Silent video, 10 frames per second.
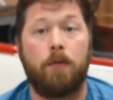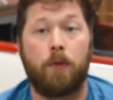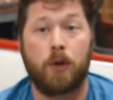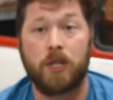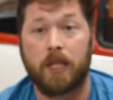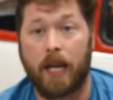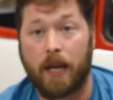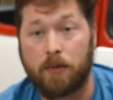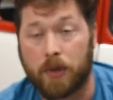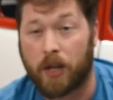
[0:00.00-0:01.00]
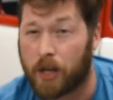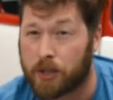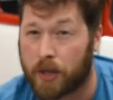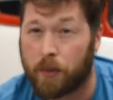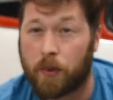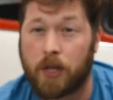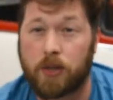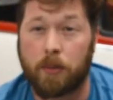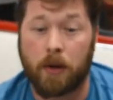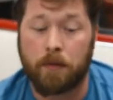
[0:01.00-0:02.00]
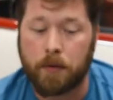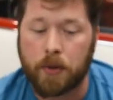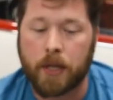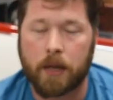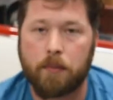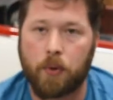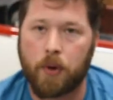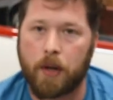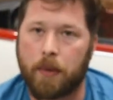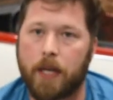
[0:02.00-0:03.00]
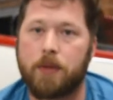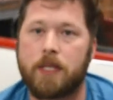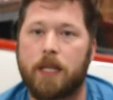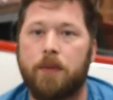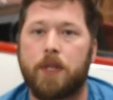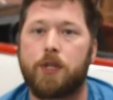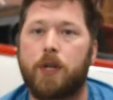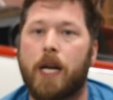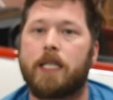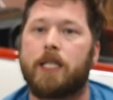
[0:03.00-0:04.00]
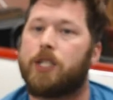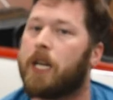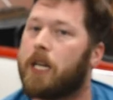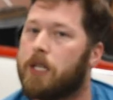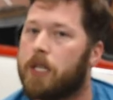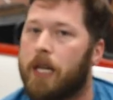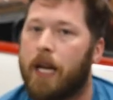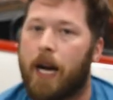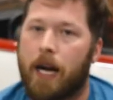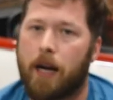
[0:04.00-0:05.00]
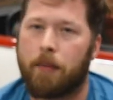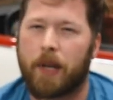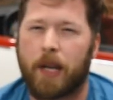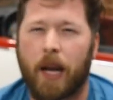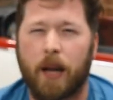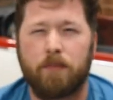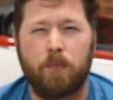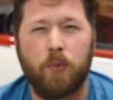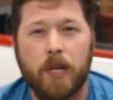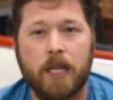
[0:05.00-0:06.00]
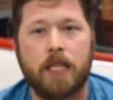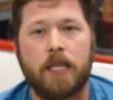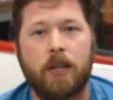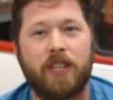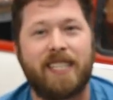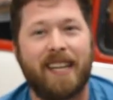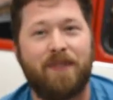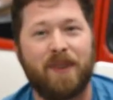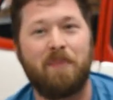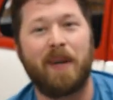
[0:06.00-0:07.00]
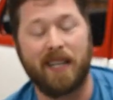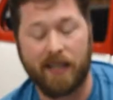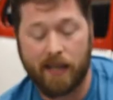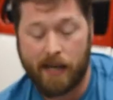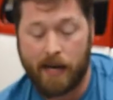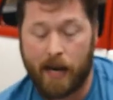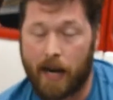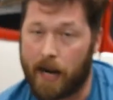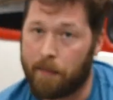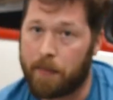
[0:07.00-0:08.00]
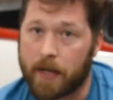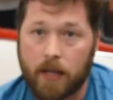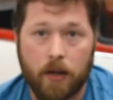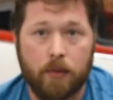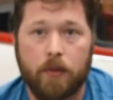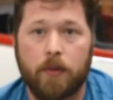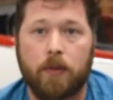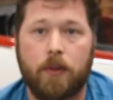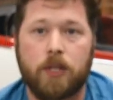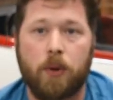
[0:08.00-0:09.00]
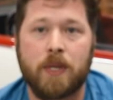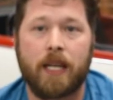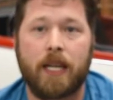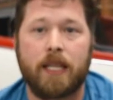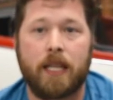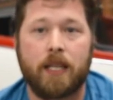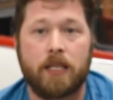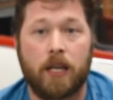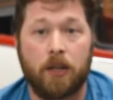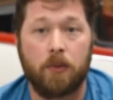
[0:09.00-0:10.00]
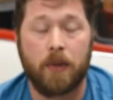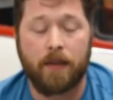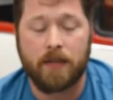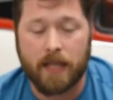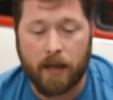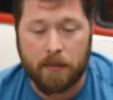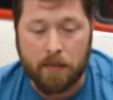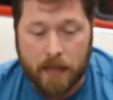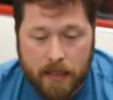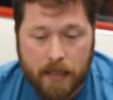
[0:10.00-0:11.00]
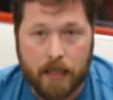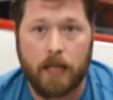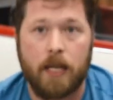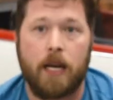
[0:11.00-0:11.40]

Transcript: Fortunately I am doing contract work, so I'm not fully unemployed, but it was definitely a drastic change, and I wouldn't necessarily say for the better. But you know, there's always light at the end of the tunnel. We have to stay optimistic.